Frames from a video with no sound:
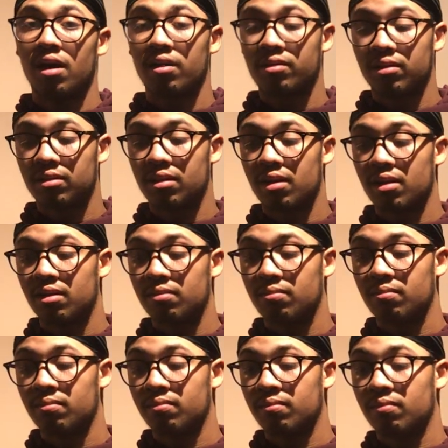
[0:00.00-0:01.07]
I think that
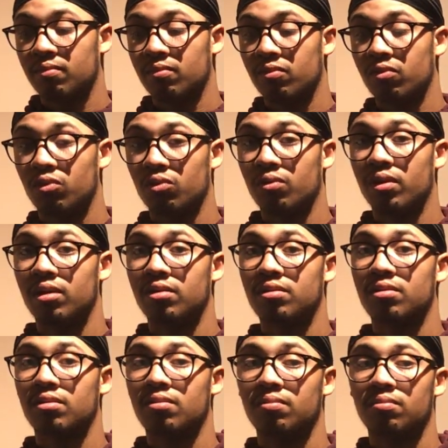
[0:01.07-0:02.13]
food
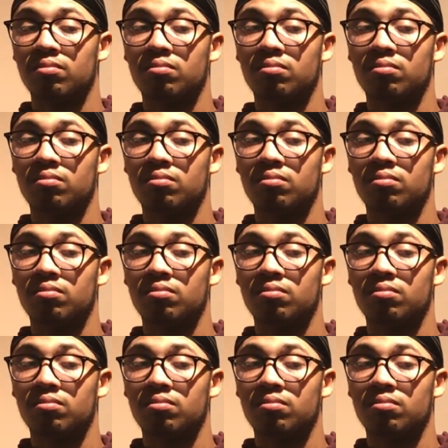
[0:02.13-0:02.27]
waste